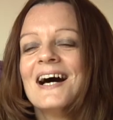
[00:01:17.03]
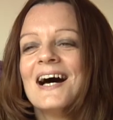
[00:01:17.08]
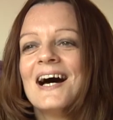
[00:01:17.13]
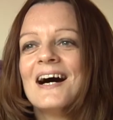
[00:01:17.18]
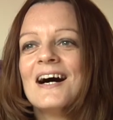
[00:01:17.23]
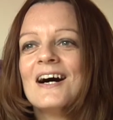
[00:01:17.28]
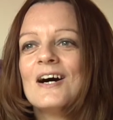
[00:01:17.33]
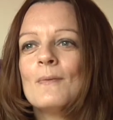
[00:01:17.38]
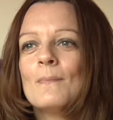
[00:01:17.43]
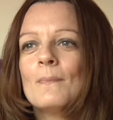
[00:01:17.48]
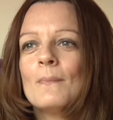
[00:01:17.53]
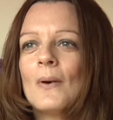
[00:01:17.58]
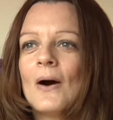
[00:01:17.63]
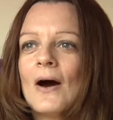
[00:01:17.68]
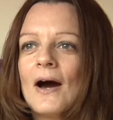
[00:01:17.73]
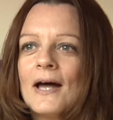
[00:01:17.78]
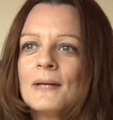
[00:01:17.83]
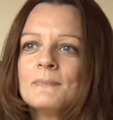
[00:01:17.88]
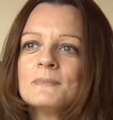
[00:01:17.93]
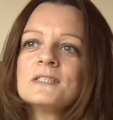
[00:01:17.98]
but
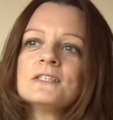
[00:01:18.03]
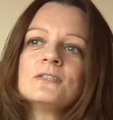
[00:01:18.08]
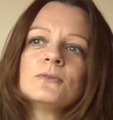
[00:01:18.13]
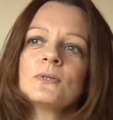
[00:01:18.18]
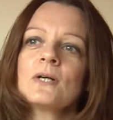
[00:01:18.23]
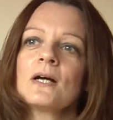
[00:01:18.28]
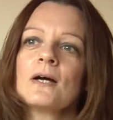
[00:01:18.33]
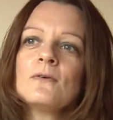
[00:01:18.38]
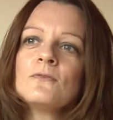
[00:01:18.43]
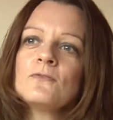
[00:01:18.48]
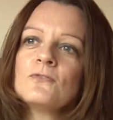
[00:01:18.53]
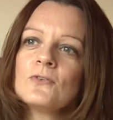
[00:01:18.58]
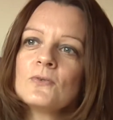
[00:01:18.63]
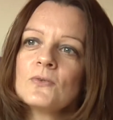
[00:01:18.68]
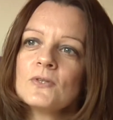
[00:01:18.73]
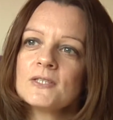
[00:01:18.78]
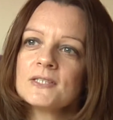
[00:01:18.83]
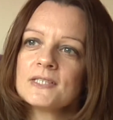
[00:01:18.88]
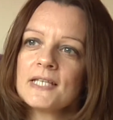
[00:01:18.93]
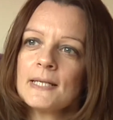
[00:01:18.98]
I'm still going through
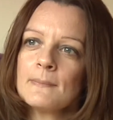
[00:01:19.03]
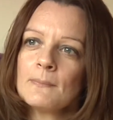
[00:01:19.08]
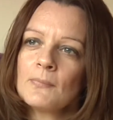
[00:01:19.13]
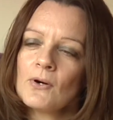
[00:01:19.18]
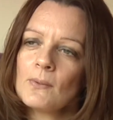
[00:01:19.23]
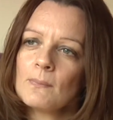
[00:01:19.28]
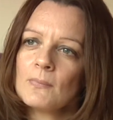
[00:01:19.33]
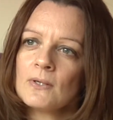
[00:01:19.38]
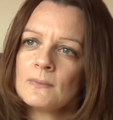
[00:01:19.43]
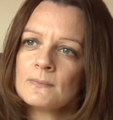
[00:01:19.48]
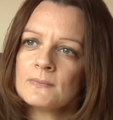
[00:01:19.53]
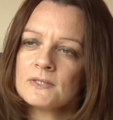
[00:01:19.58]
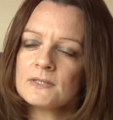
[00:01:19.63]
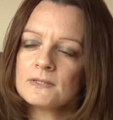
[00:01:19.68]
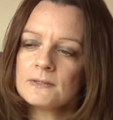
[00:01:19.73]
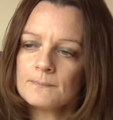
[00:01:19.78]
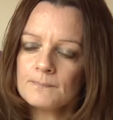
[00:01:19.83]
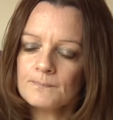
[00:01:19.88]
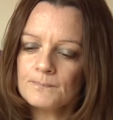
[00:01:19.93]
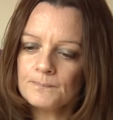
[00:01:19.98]
the same
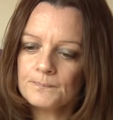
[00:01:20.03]
problems.